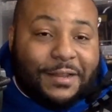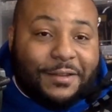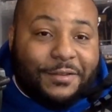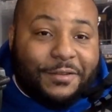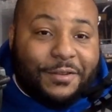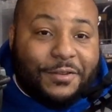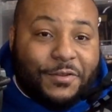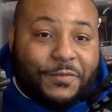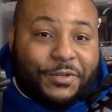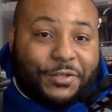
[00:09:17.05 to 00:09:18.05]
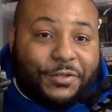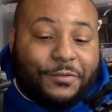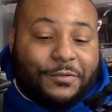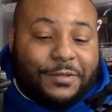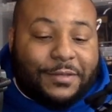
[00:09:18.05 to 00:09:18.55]
of the newer
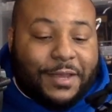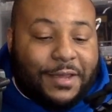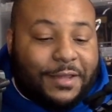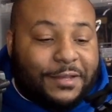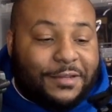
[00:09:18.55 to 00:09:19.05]
shoes, and